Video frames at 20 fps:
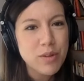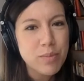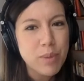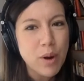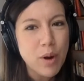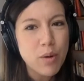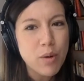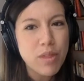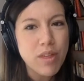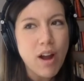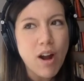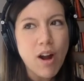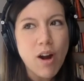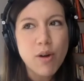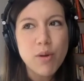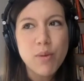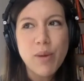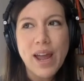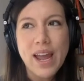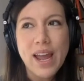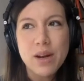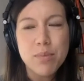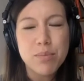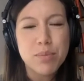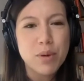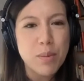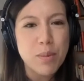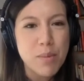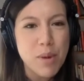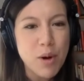both our way to
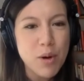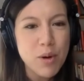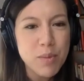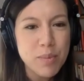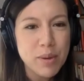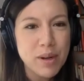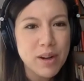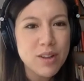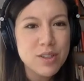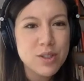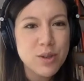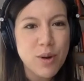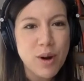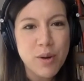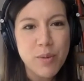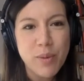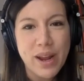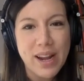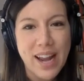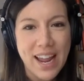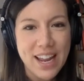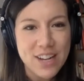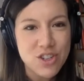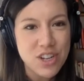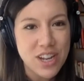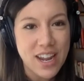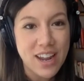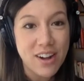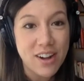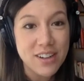promote, but also our way to
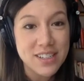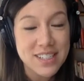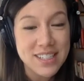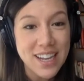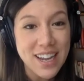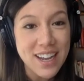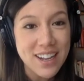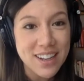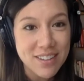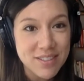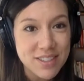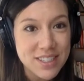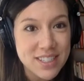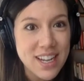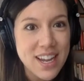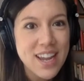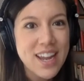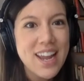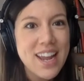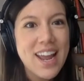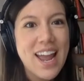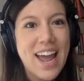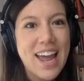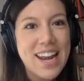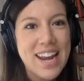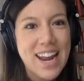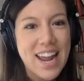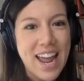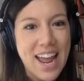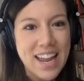educate ourselves
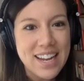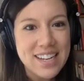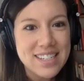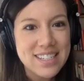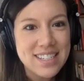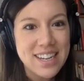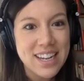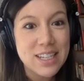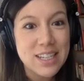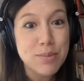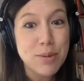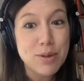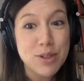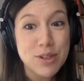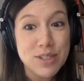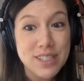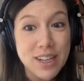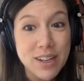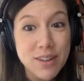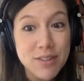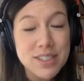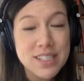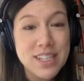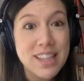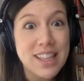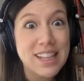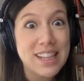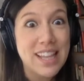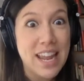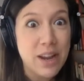and, and expose ourselves to
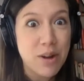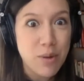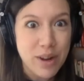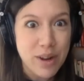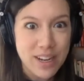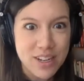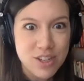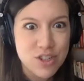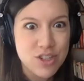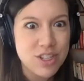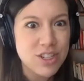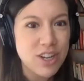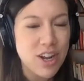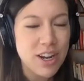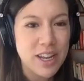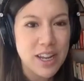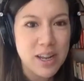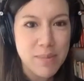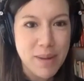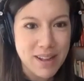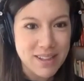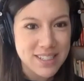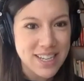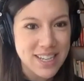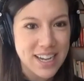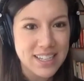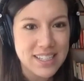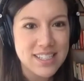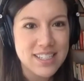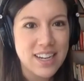the language, to talking about
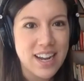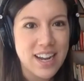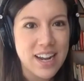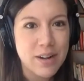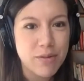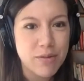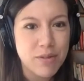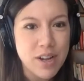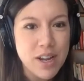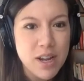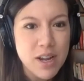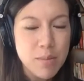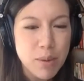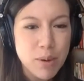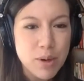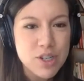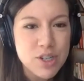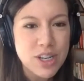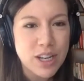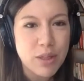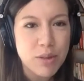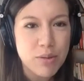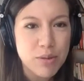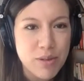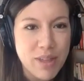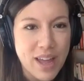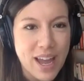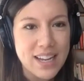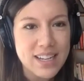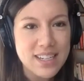sex, to kind of pushing
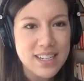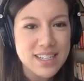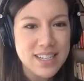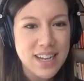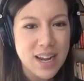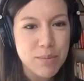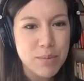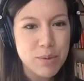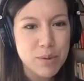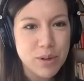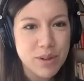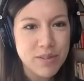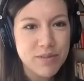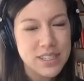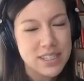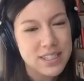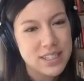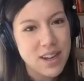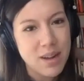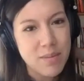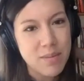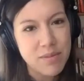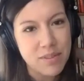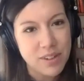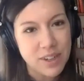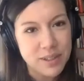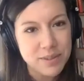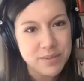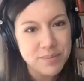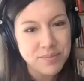through that taboo of
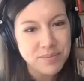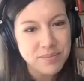discomfort.